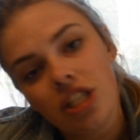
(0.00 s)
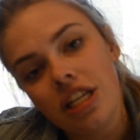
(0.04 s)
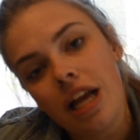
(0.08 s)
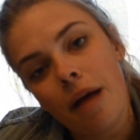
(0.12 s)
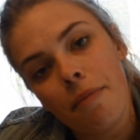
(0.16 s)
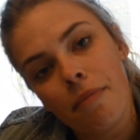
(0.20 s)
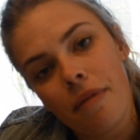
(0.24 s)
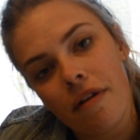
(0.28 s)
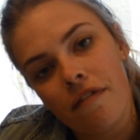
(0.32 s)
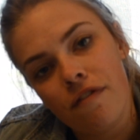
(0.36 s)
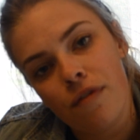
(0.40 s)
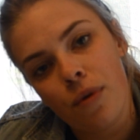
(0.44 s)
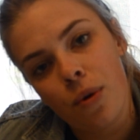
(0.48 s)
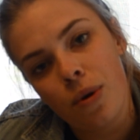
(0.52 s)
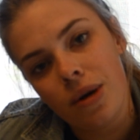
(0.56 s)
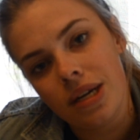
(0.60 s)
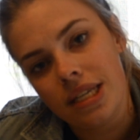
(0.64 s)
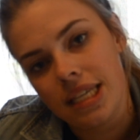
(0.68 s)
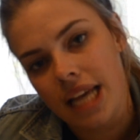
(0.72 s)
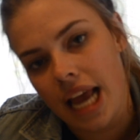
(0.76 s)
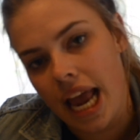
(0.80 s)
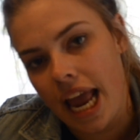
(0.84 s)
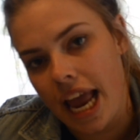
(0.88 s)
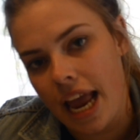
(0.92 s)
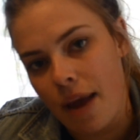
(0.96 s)
number
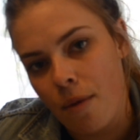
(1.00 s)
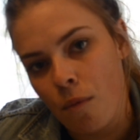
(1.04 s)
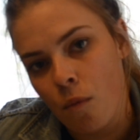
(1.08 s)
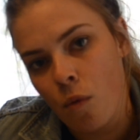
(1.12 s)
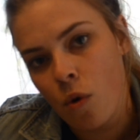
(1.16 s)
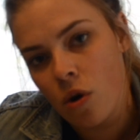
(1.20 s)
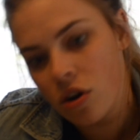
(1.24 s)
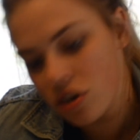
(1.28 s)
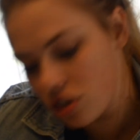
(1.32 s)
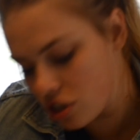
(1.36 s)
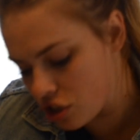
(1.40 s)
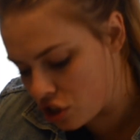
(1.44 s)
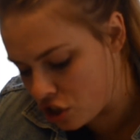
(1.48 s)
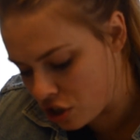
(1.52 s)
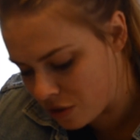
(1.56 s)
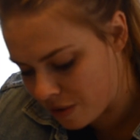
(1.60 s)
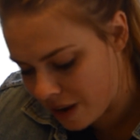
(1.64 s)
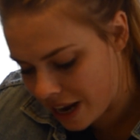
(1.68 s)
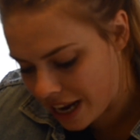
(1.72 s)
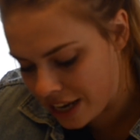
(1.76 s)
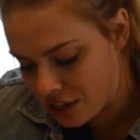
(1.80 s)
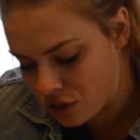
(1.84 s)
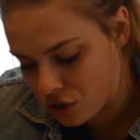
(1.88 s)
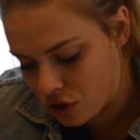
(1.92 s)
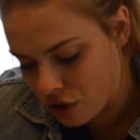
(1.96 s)
14. What do
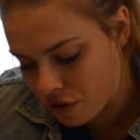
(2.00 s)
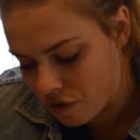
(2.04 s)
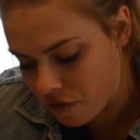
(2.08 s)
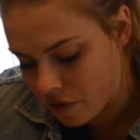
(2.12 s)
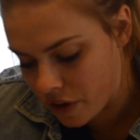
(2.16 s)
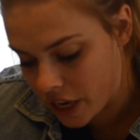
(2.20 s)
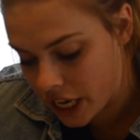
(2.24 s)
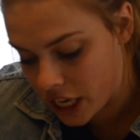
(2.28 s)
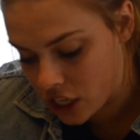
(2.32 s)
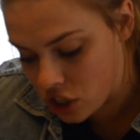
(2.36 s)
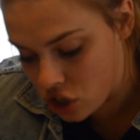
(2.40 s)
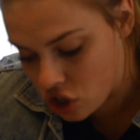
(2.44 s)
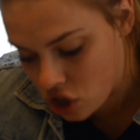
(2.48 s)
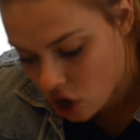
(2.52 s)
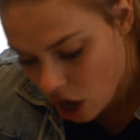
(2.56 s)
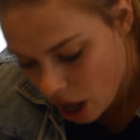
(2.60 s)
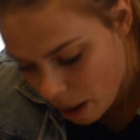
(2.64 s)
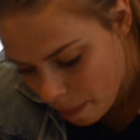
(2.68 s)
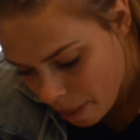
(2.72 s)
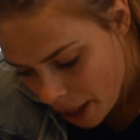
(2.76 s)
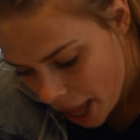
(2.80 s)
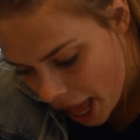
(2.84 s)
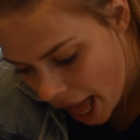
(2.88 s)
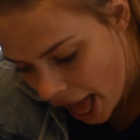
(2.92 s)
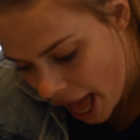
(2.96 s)
I do for a
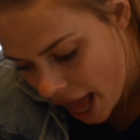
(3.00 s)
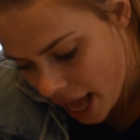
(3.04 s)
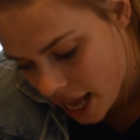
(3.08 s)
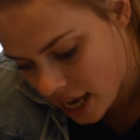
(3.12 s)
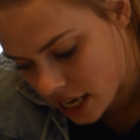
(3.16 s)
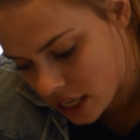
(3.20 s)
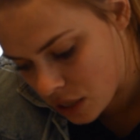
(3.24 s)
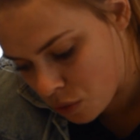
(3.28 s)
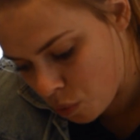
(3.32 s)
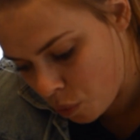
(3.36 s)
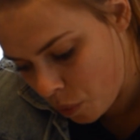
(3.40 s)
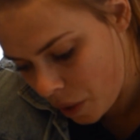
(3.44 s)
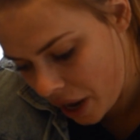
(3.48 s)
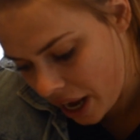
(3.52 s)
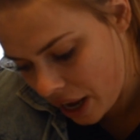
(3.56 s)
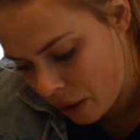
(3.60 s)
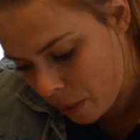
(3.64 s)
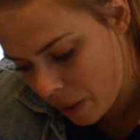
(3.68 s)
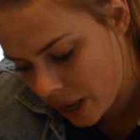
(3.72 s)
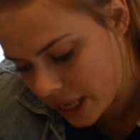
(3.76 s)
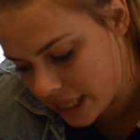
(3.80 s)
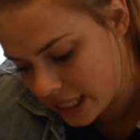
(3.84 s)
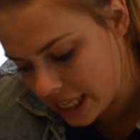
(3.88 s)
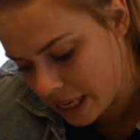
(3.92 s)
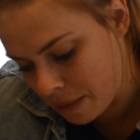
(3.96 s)
job and where do
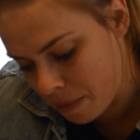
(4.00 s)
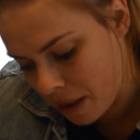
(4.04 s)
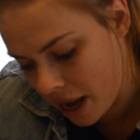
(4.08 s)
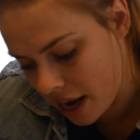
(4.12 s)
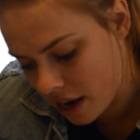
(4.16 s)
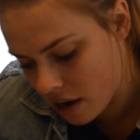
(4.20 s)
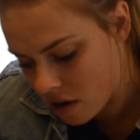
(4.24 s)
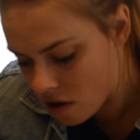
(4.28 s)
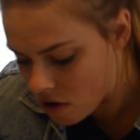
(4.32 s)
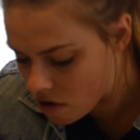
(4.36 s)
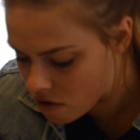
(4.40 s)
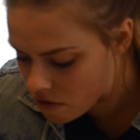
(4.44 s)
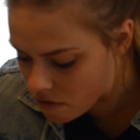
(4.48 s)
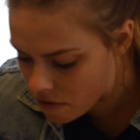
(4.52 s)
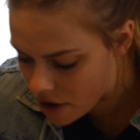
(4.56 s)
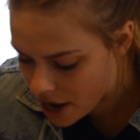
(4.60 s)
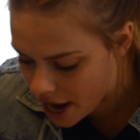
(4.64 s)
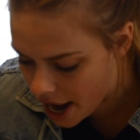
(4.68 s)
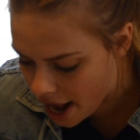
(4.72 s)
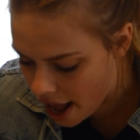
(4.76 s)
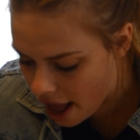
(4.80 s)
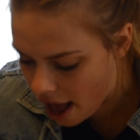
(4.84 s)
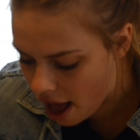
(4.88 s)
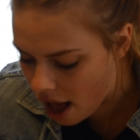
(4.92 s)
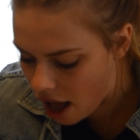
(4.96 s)
I see my
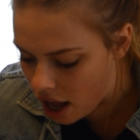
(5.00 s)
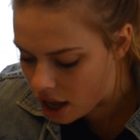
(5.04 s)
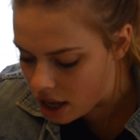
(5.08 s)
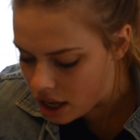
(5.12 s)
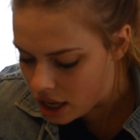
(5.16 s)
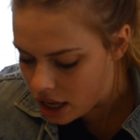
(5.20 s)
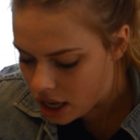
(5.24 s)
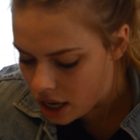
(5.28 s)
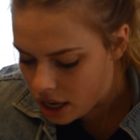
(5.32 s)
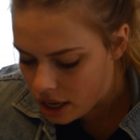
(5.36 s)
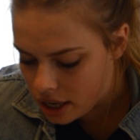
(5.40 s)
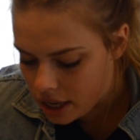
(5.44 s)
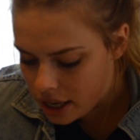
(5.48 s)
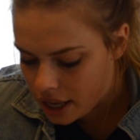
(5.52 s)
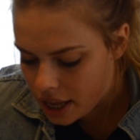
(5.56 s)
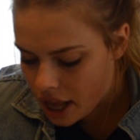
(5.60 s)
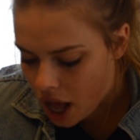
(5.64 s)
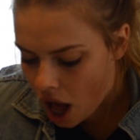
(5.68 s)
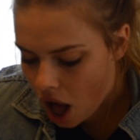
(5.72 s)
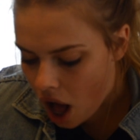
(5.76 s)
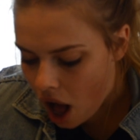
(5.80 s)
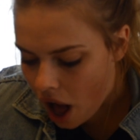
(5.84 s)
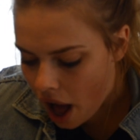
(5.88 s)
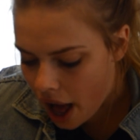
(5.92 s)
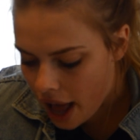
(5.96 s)
career?
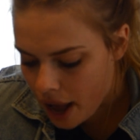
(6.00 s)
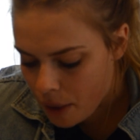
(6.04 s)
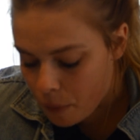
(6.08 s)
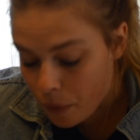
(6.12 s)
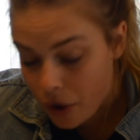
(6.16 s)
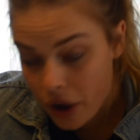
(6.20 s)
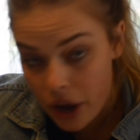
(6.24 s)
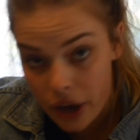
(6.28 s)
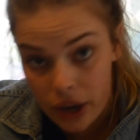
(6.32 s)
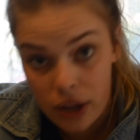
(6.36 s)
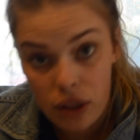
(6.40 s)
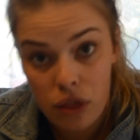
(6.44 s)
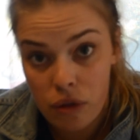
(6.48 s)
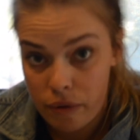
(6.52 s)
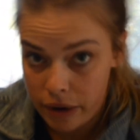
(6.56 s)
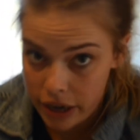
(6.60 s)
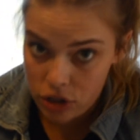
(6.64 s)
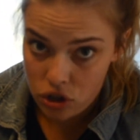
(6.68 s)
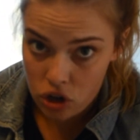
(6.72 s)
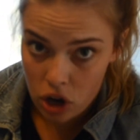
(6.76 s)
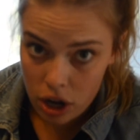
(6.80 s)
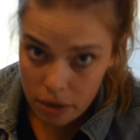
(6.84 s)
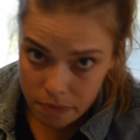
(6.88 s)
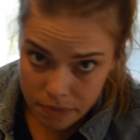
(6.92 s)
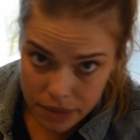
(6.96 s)
I work 3
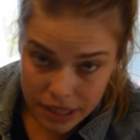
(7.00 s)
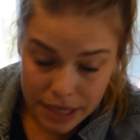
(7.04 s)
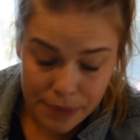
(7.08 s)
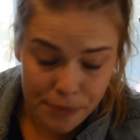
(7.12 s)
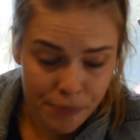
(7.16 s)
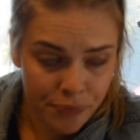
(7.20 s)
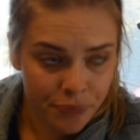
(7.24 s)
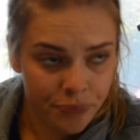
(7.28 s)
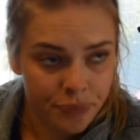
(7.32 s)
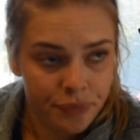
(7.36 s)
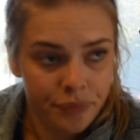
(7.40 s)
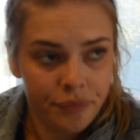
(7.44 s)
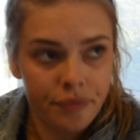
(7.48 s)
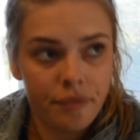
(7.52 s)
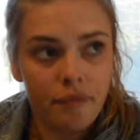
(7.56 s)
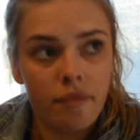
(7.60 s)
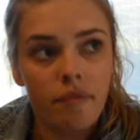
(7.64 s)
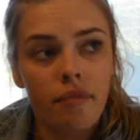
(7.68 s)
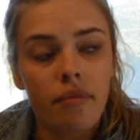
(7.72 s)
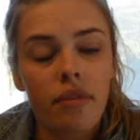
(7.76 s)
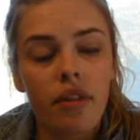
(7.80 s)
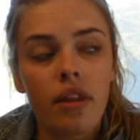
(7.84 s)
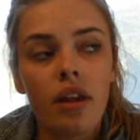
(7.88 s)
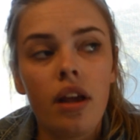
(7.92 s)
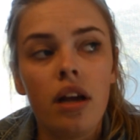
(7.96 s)
jobs.
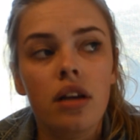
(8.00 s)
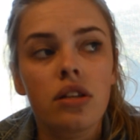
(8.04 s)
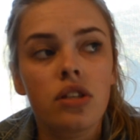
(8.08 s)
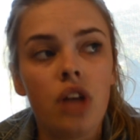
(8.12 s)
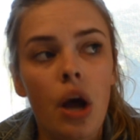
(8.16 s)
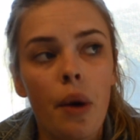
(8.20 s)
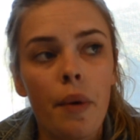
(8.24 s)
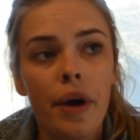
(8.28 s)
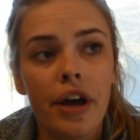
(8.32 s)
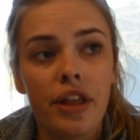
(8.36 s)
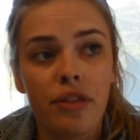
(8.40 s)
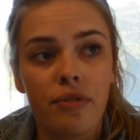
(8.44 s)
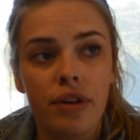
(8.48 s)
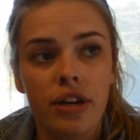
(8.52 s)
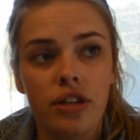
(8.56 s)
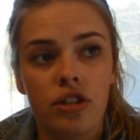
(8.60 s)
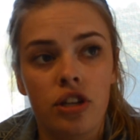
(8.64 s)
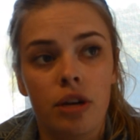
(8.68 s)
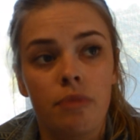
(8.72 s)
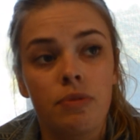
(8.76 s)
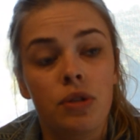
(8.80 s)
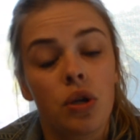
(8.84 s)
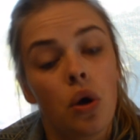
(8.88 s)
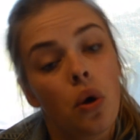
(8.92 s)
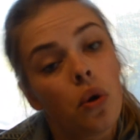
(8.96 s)
So I work 3
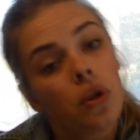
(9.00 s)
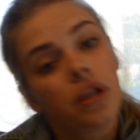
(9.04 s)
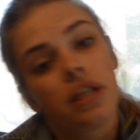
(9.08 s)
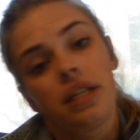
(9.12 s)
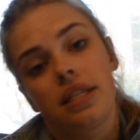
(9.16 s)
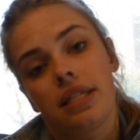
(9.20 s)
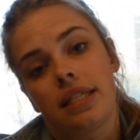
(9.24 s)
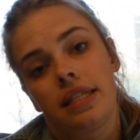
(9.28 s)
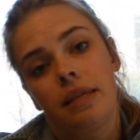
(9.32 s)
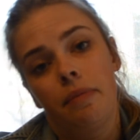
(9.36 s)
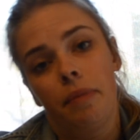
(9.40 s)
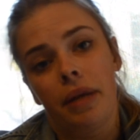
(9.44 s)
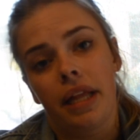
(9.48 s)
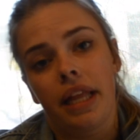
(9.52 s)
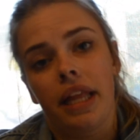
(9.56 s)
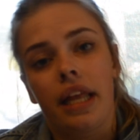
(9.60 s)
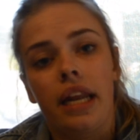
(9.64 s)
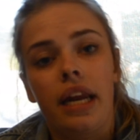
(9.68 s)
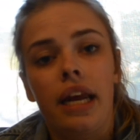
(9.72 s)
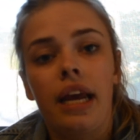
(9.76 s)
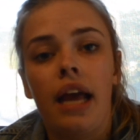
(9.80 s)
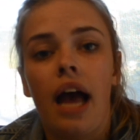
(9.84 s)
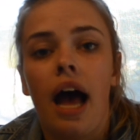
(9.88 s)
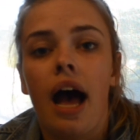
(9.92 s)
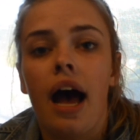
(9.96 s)
jobs, all in
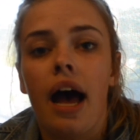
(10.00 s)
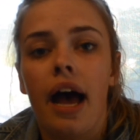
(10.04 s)
disability.